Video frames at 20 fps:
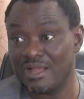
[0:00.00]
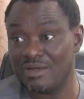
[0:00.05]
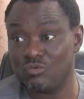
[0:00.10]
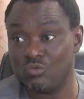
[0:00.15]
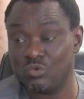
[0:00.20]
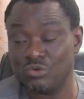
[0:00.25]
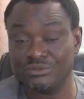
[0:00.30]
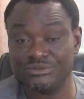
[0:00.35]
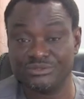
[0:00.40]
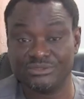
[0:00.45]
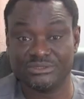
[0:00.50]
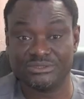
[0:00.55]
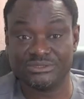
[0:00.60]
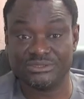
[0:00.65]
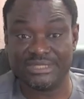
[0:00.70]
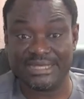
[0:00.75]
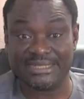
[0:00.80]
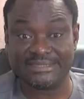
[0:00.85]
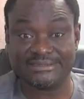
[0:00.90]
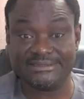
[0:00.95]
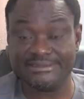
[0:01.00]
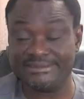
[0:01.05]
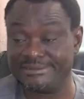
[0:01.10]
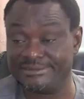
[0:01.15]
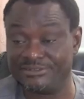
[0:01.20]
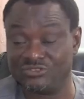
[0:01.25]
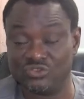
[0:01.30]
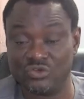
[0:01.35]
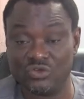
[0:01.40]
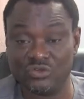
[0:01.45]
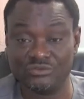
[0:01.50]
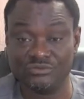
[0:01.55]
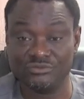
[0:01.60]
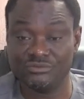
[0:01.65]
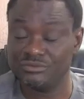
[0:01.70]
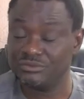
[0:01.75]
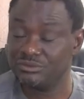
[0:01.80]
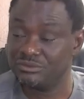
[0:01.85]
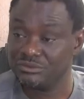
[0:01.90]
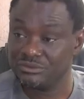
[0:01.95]
And once that is done,
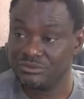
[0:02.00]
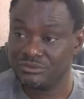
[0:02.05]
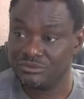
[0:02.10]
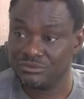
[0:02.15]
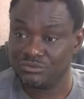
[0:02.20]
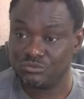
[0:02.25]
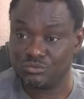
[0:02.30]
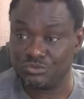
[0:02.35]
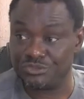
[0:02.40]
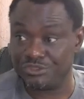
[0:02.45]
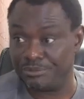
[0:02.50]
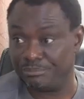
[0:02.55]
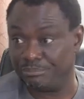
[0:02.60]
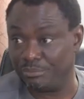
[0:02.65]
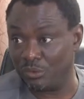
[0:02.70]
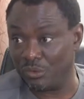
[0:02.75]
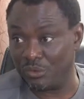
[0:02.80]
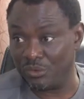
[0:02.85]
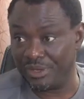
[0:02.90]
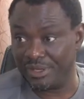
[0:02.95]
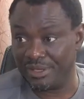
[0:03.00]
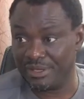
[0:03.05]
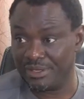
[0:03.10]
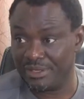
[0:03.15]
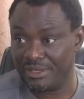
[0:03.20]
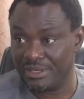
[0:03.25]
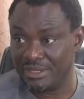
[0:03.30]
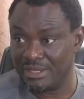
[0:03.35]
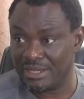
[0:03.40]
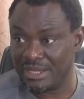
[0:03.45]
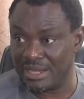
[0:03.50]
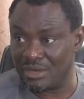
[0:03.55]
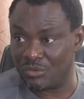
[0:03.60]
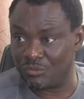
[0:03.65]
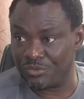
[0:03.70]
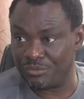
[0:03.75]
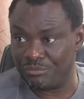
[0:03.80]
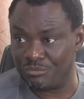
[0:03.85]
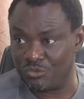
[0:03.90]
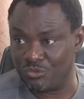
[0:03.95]
we deploy and
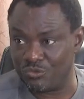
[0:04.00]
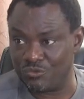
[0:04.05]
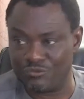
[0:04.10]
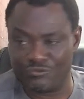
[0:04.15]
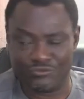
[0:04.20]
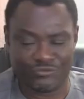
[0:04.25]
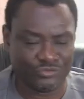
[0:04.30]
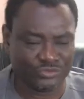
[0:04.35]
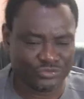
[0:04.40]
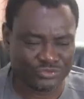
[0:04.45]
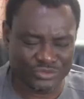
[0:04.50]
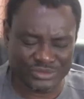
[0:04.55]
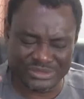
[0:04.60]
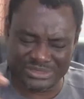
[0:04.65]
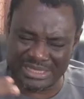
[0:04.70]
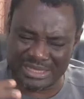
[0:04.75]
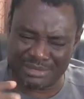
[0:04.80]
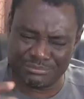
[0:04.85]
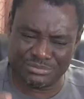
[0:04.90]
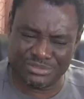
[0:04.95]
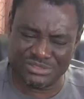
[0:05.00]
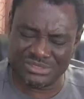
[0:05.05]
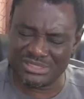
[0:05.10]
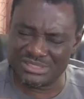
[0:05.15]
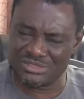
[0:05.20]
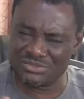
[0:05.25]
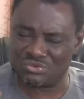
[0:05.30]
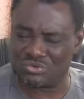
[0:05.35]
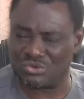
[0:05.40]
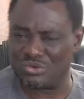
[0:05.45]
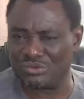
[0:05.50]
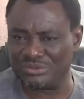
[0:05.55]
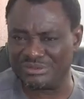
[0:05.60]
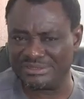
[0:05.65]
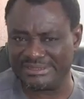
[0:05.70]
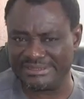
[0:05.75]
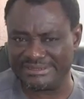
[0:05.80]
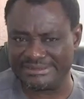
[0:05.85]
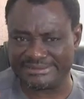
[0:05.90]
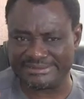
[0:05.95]
we move. So it's our business to
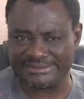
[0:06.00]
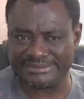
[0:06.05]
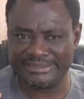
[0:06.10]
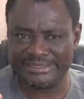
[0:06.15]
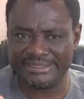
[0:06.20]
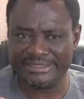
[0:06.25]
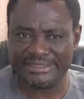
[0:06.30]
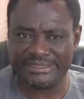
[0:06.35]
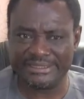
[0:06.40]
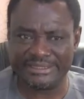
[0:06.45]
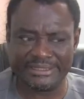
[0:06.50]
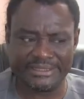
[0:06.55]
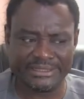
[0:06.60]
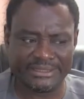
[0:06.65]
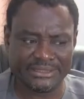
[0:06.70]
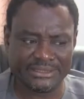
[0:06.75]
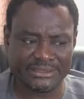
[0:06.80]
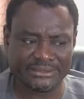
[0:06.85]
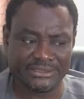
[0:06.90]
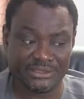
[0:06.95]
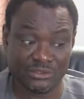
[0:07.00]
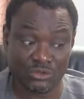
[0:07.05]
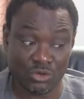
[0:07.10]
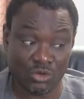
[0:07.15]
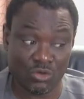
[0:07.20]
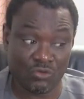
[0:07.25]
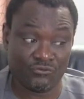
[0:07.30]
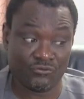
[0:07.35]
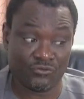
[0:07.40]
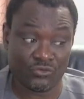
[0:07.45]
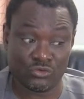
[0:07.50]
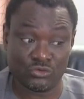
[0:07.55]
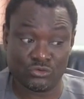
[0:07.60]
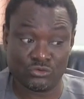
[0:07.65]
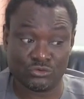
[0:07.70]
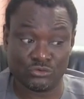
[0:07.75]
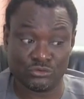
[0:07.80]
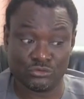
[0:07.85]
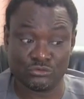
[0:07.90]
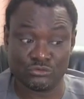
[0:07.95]
coordinate. The
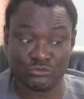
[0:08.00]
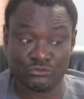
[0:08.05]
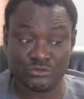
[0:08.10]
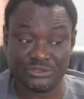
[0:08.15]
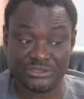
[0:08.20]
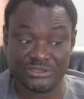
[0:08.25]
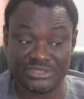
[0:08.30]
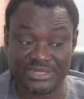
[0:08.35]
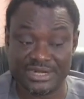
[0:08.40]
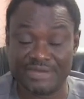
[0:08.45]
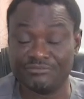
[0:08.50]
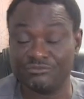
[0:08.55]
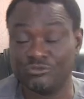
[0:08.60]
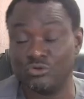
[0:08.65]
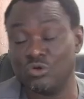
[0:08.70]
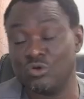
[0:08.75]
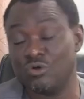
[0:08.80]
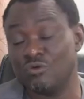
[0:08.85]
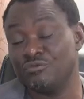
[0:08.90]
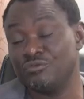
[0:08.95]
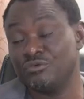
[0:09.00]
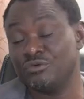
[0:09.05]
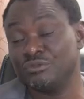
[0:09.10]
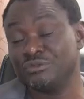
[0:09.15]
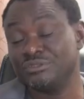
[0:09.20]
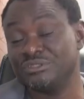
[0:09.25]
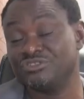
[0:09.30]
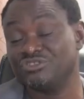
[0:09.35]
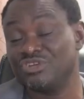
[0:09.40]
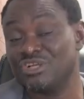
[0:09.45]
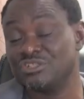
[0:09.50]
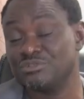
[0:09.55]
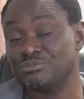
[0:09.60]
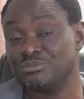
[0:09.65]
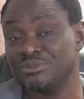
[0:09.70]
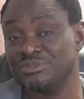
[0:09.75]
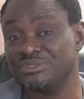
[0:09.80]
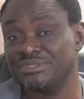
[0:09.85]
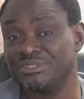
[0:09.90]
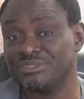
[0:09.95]
draft law for the
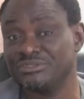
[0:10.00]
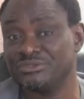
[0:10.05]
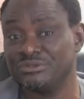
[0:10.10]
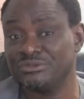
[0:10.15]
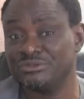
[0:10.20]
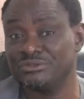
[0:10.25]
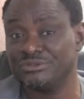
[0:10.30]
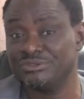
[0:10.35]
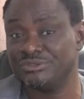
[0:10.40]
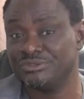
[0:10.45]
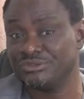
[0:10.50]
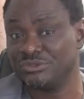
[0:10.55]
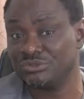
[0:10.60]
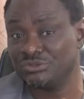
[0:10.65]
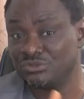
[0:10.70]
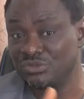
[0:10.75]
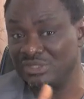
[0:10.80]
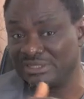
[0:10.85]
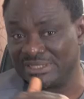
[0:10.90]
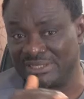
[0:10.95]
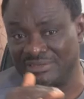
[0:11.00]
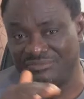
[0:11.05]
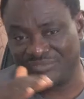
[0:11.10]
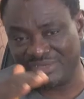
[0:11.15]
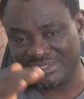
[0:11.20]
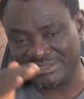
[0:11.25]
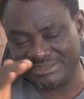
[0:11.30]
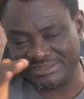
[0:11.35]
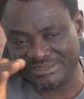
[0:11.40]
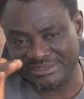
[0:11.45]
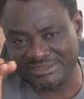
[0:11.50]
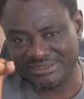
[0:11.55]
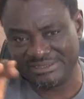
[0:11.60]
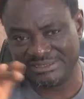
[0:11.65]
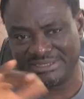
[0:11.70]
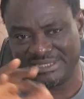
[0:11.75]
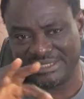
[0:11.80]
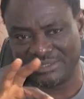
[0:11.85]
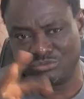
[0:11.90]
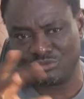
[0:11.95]
transport sector is also at advanced stage.
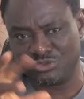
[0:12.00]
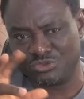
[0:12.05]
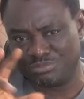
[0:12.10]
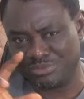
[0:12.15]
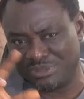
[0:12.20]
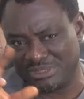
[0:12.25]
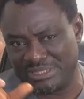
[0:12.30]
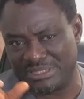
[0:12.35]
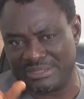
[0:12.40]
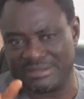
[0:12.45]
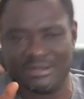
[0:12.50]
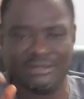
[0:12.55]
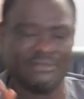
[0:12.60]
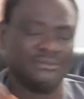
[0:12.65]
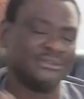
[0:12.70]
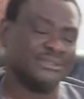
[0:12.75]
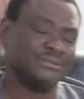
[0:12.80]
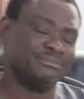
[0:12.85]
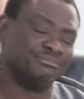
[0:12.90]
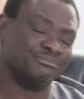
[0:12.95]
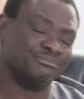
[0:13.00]
That will speak around